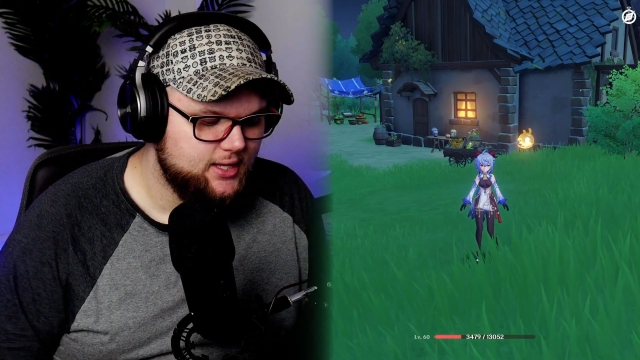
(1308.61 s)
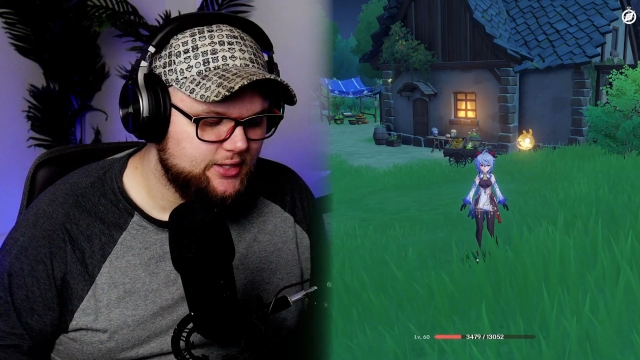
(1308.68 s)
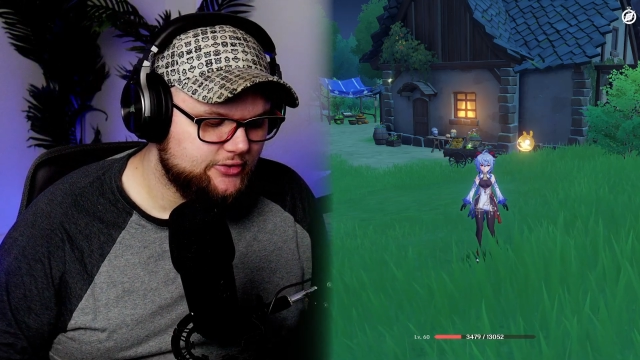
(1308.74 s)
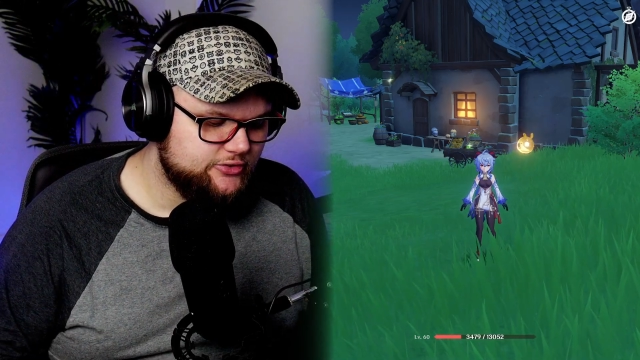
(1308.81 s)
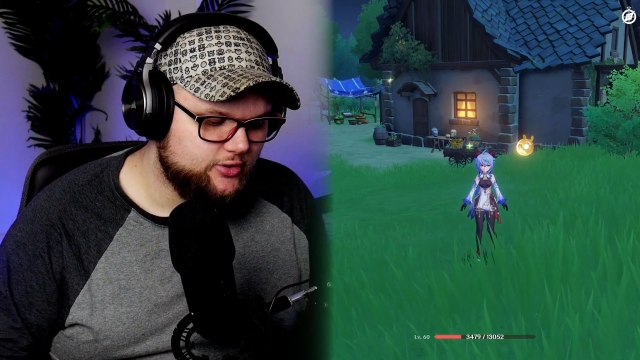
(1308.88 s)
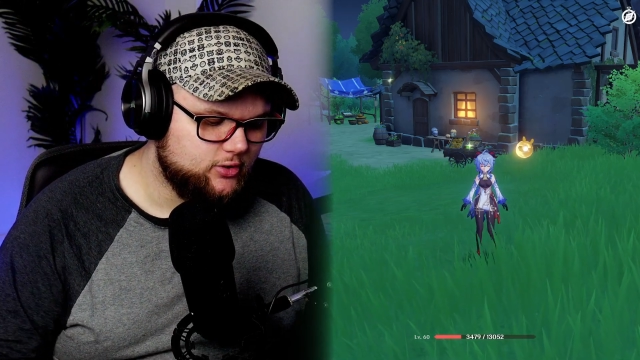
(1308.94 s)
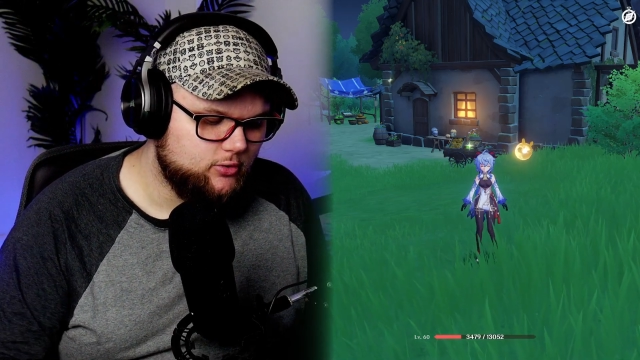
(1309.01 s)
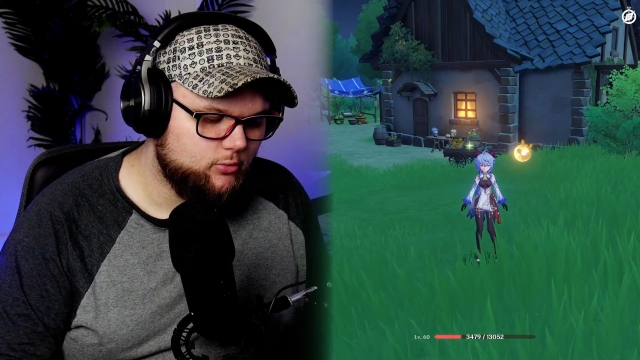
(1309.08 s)

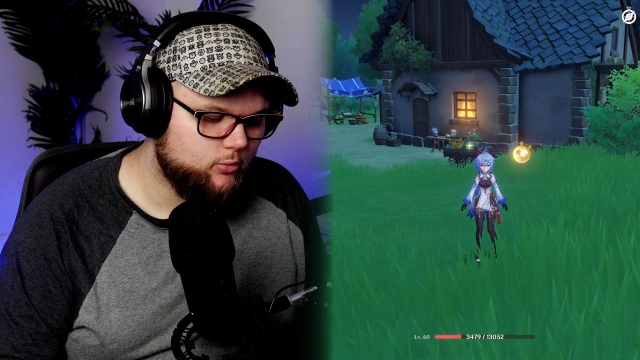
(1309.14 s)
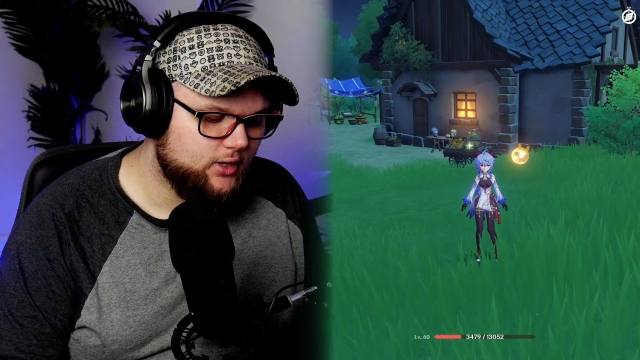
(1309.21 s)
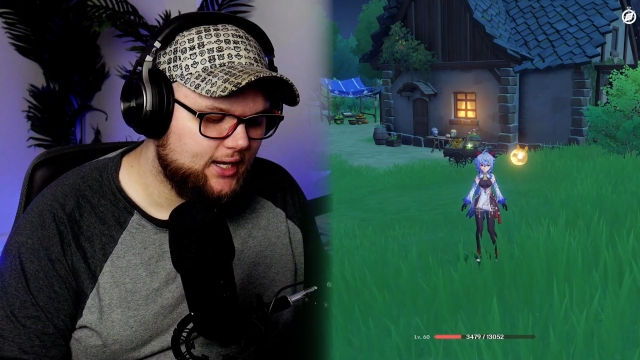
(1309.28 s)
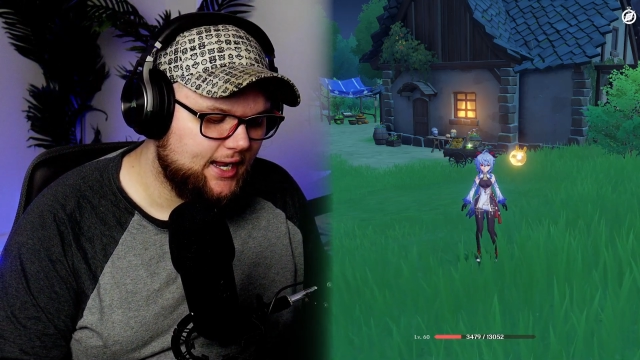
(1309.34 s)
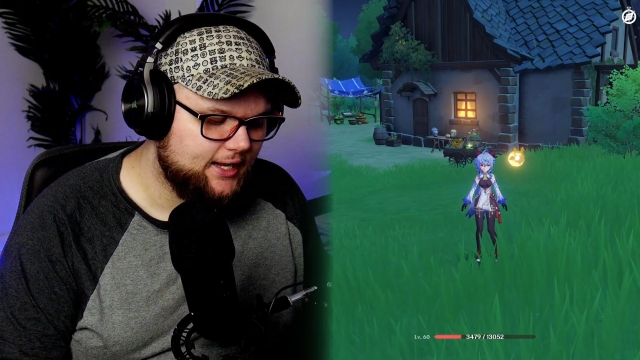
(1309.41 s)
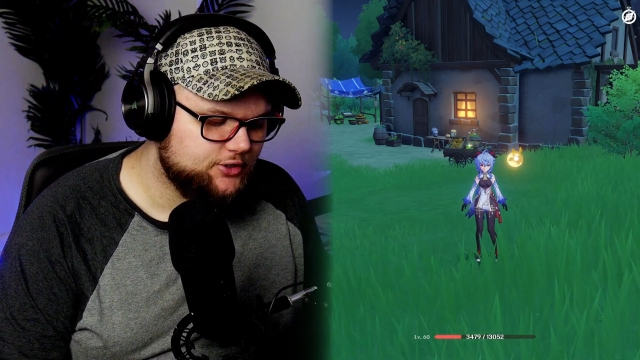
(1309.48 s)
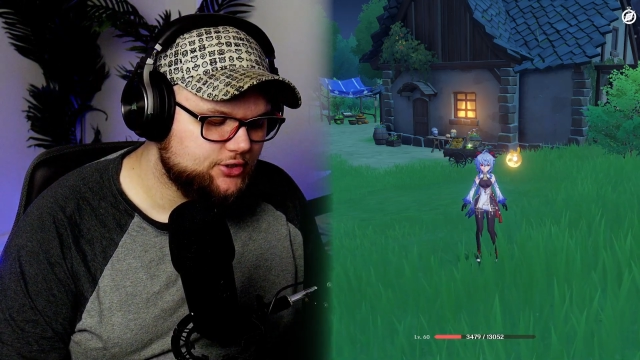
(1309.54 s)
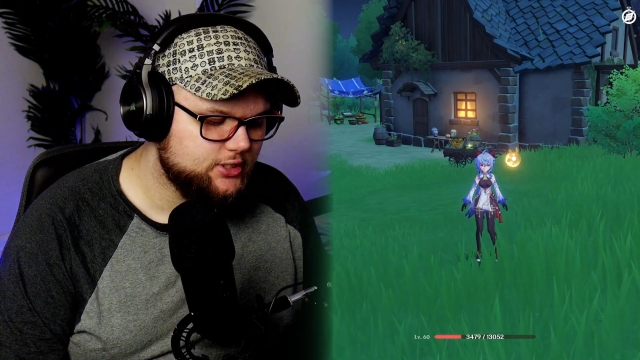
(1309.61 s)
So what
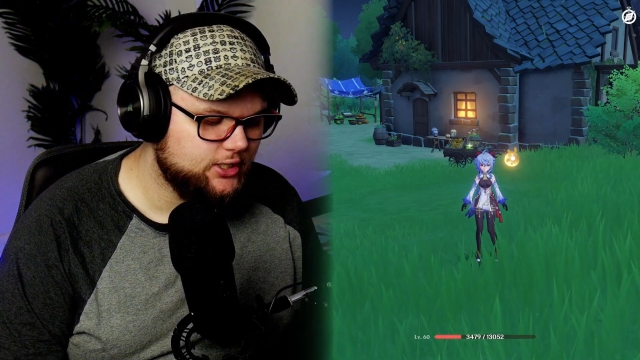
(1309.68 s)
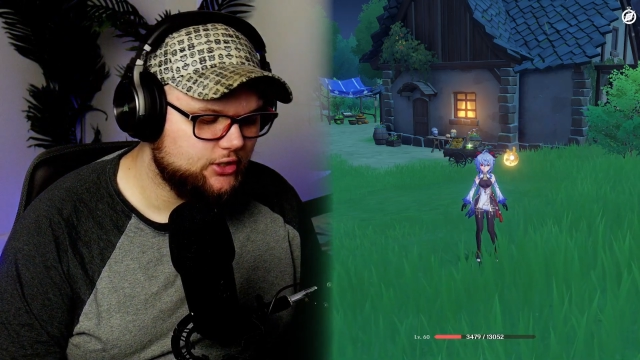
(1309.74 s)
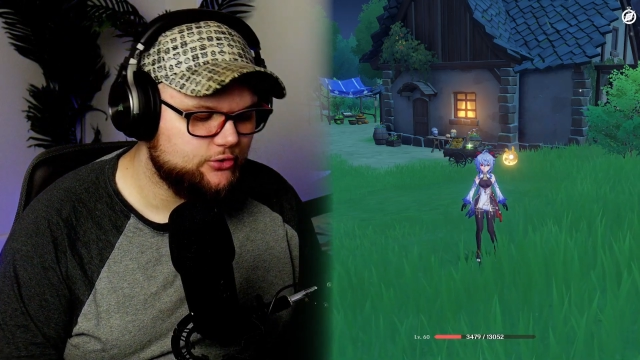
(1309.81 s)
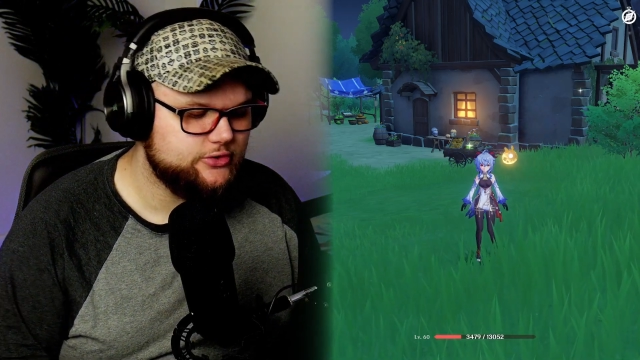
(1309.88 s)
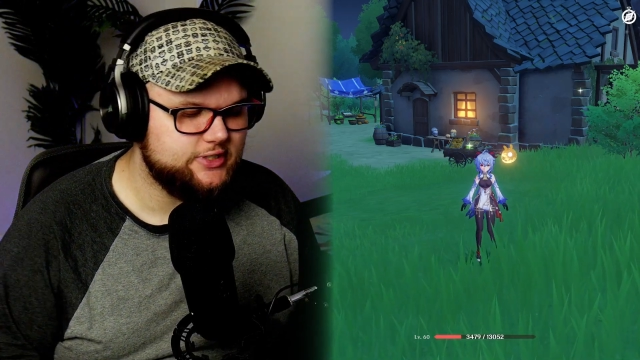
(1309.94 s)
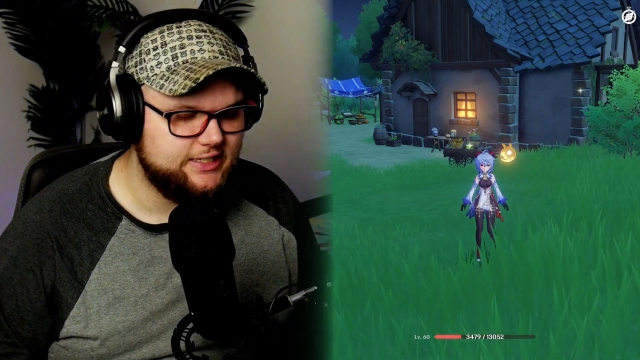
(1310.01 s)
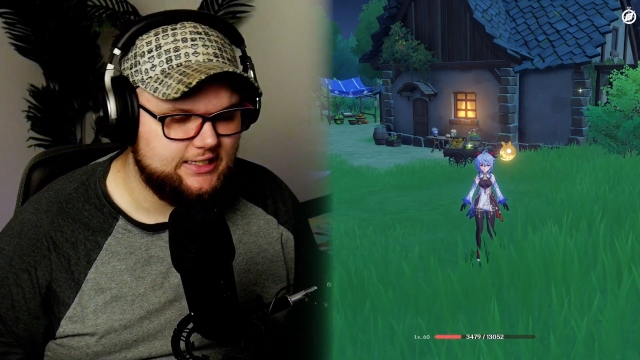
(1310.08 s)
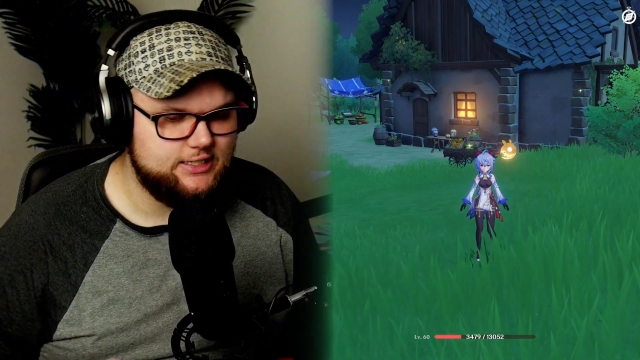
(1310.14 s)
actually
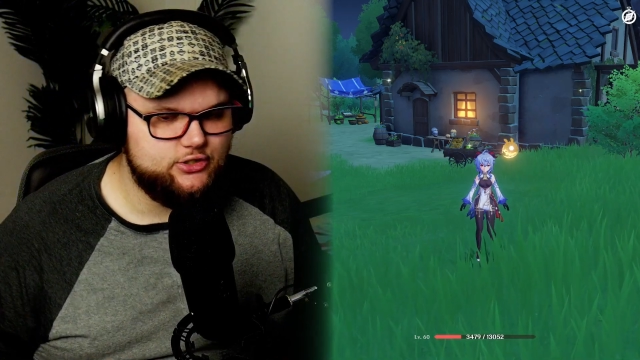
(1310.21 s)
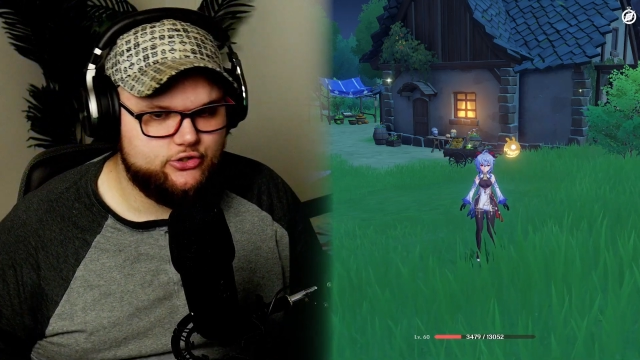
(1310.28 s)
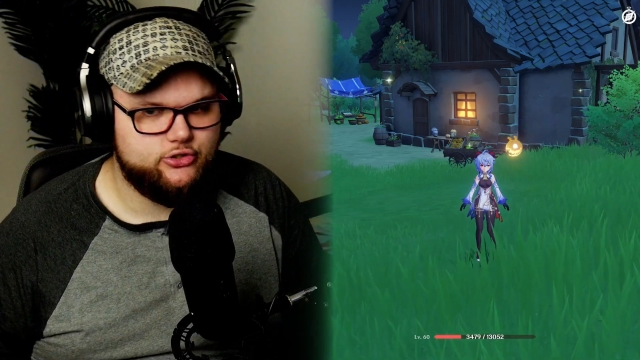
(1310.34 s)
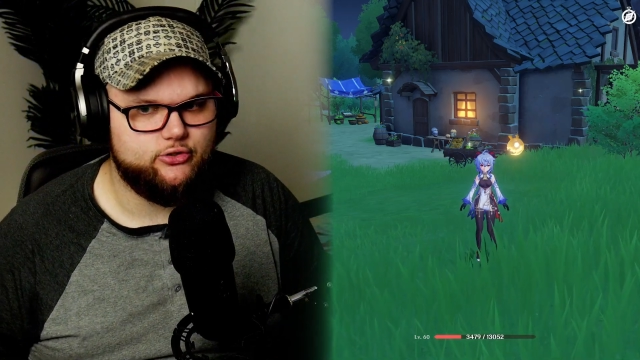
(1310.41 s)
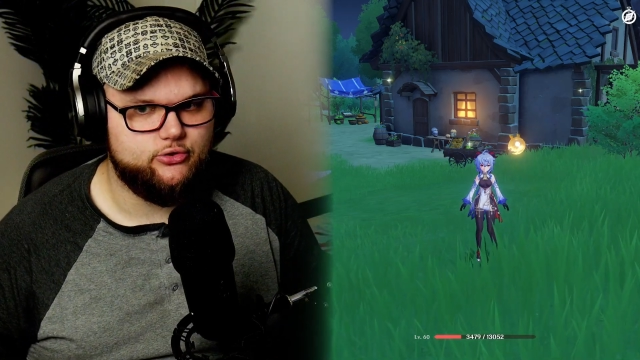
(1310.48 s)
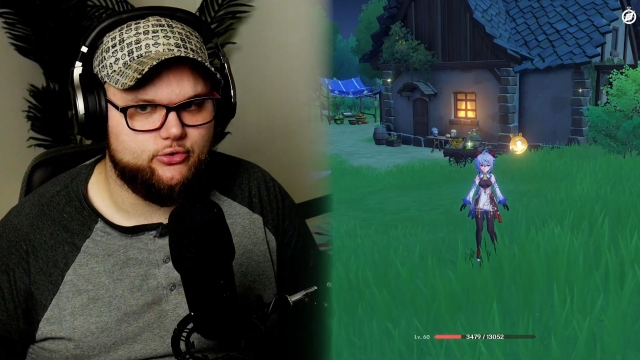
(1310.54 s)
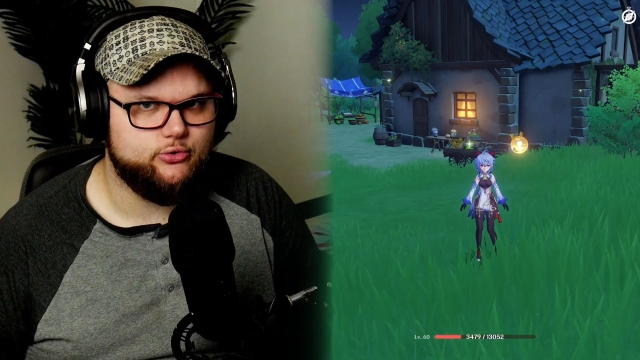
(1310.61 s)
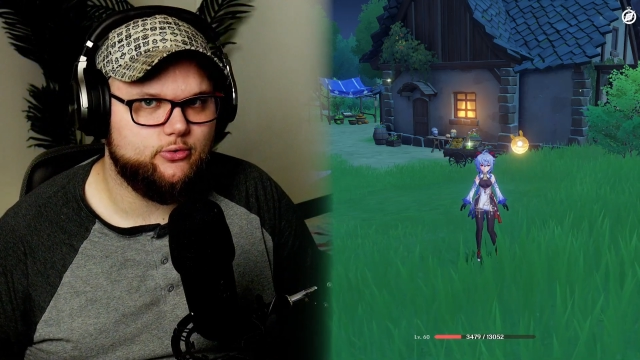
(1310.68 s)
goes
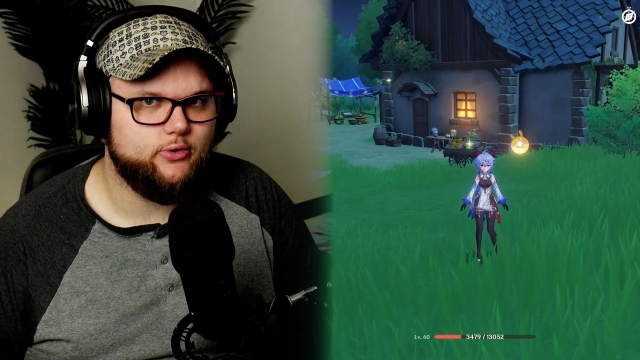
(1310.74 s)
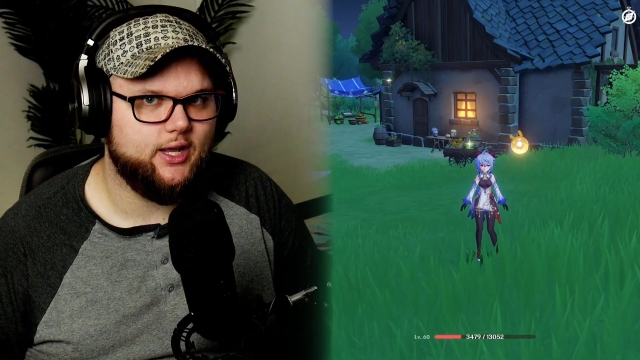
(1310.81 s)
into